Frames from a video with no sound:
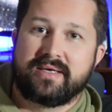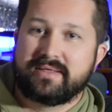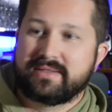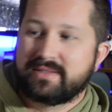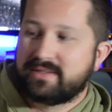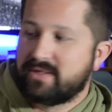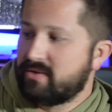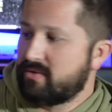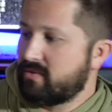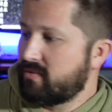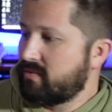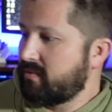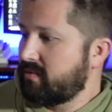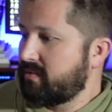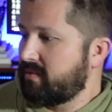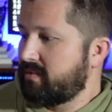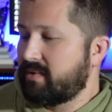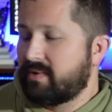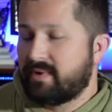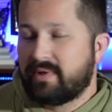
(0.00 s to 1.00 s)
So,
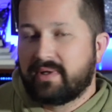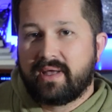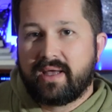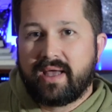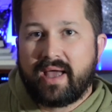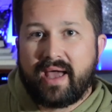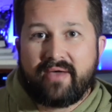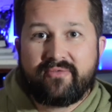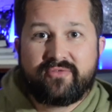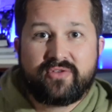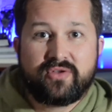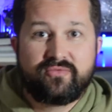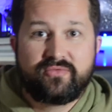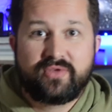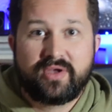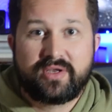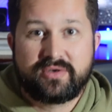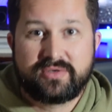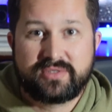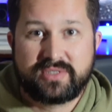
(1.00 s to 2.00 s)
after you've
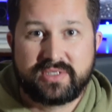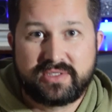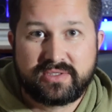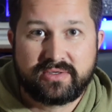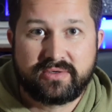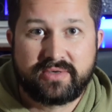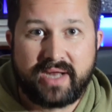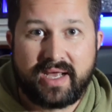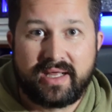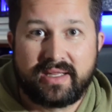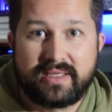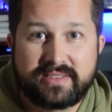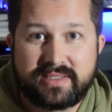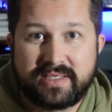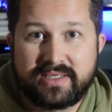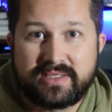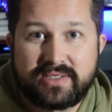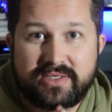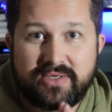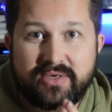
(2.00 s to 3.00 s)
done your sensor
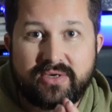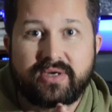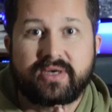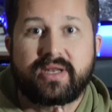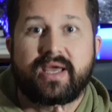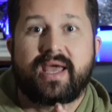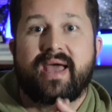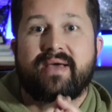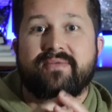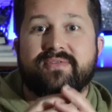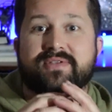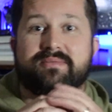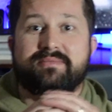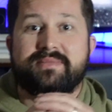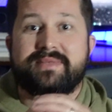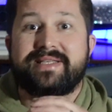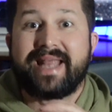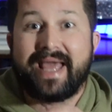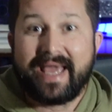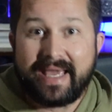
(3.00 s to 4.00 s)
analysis, you're going to have
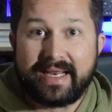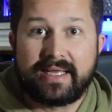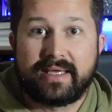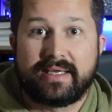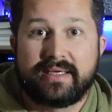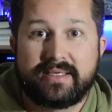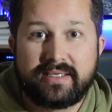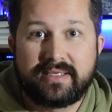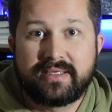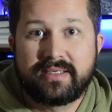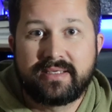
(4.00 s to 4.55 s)
some data,